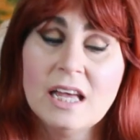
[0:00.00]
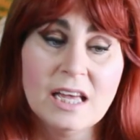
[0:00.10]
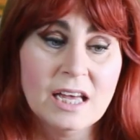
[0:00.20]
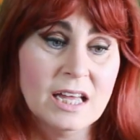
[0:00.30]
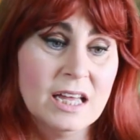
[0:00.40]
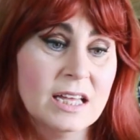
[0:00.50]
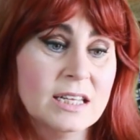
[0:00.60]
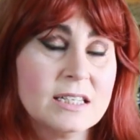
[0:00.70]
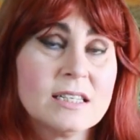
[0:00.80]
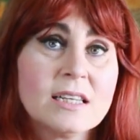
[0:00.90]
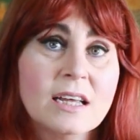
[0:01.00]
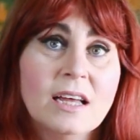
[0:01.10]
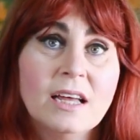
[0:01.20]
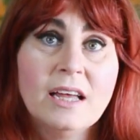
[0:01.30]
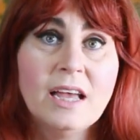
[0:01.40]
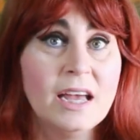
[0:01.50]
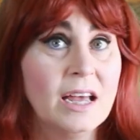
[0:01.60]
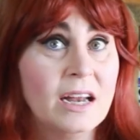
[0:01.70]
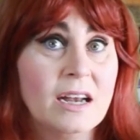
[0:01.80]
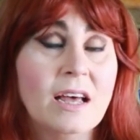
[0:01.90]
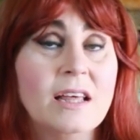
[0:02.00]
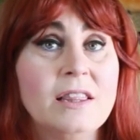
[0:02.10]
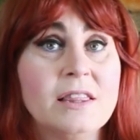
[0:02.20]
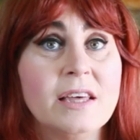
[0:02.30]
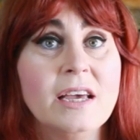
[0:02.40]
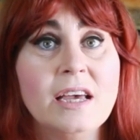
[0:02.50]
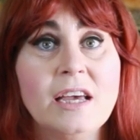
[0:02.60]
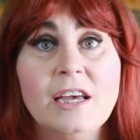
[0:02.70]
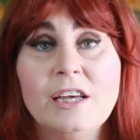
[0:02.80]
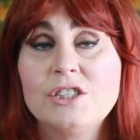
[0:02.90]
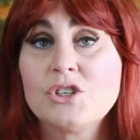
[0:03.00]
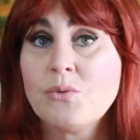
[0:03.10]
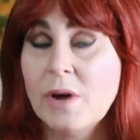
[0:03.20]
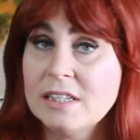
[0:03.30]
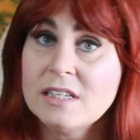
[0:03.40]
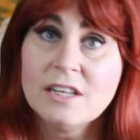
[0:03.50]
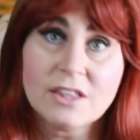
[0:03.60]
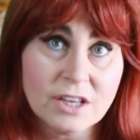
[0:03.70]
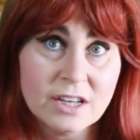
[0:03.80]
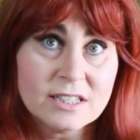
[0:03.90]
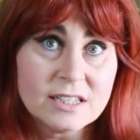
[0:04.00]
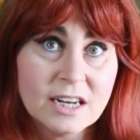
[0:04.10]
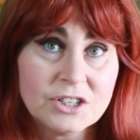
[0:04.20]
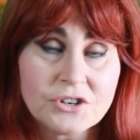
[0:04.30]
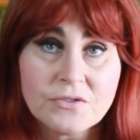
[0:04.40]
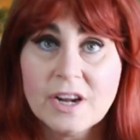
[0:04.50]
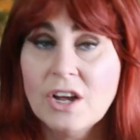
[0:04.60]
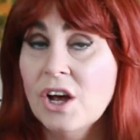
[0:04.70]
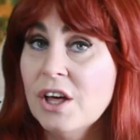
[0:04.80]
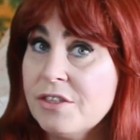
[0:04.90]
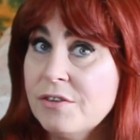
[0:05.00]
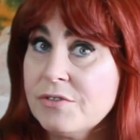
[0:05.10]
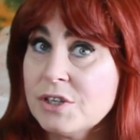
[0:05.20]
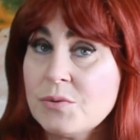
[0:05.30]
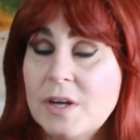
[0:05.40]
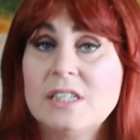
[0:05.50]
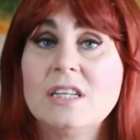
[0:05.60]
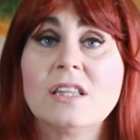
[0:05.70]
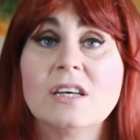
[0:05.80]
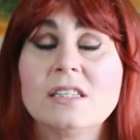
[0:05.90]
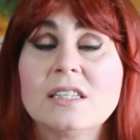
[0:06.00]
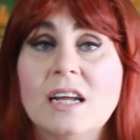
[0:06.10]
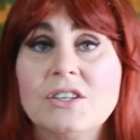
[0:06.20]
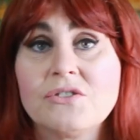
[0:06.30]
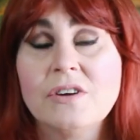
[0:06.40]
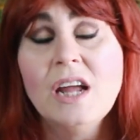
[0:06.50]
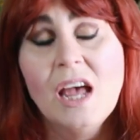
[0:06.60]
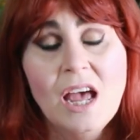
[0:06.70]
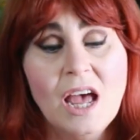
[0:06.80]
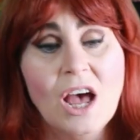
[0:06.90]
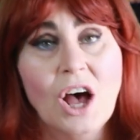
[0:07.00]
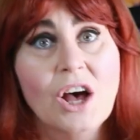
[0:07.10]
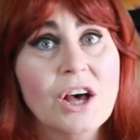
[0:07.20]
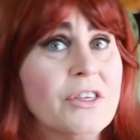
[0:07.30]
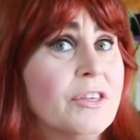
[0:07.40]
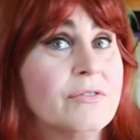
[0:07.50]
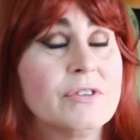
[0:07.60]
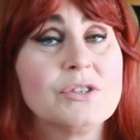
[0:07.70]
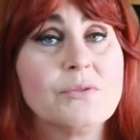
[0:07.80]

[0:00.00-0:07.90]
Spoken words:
is in the 23rd century, Earth of the 23rd century. Earth of the